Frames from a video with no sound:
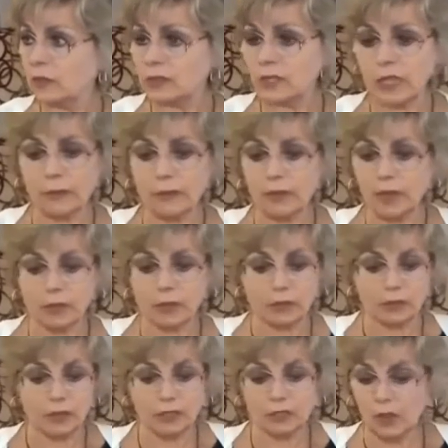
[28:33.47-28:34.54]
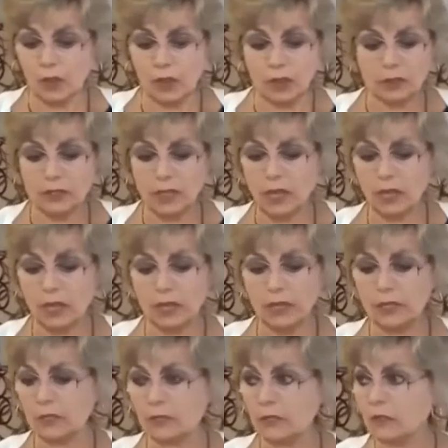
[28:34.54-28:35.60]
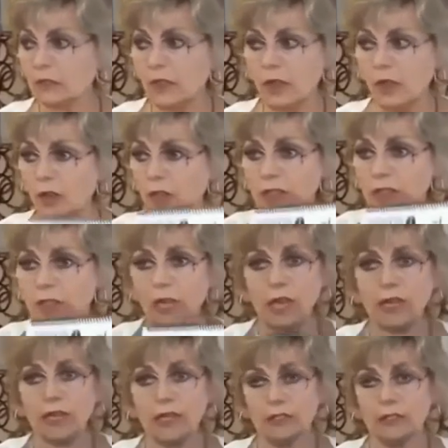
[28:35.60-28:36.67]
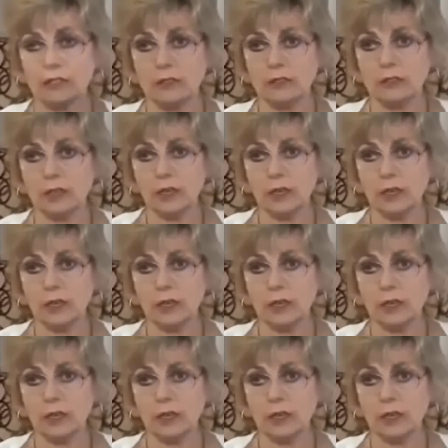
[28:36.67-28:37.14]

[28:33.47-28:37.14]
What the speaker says: The same thing. These all tie in. They all tie in.